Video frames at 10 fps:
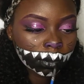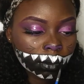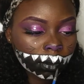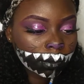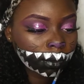So
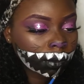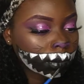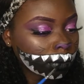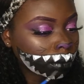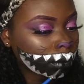I'm going to
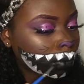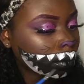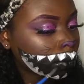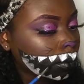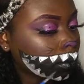go in
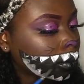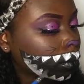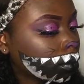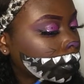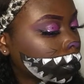
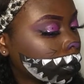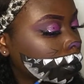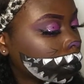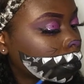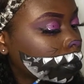with
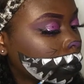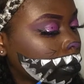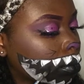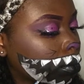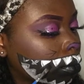
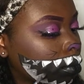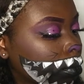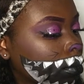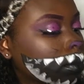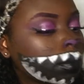the
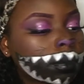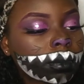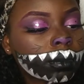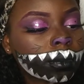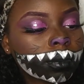jet
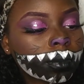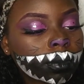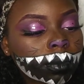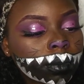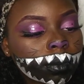black
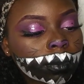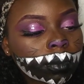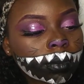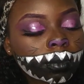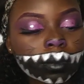again
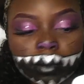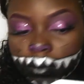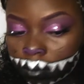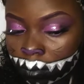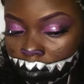on my lip
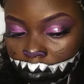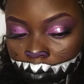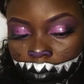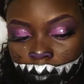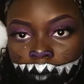to hide
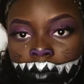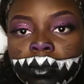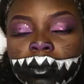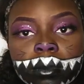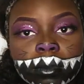my lip a
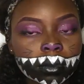little.